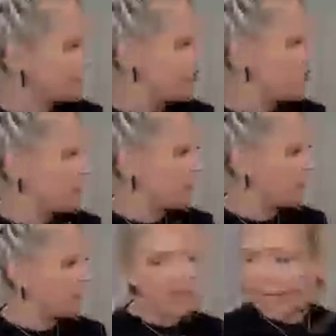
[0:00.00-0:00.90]

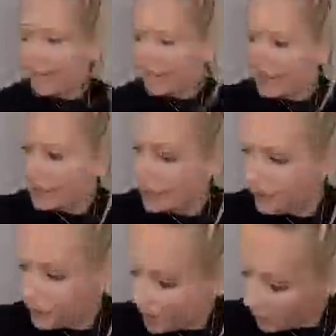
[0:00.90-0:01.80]
shell bikini,
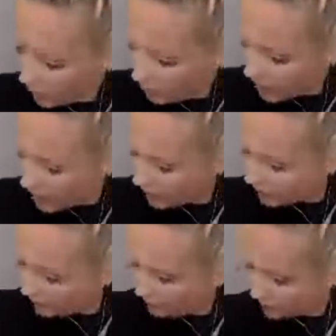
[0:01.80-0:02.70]
which will be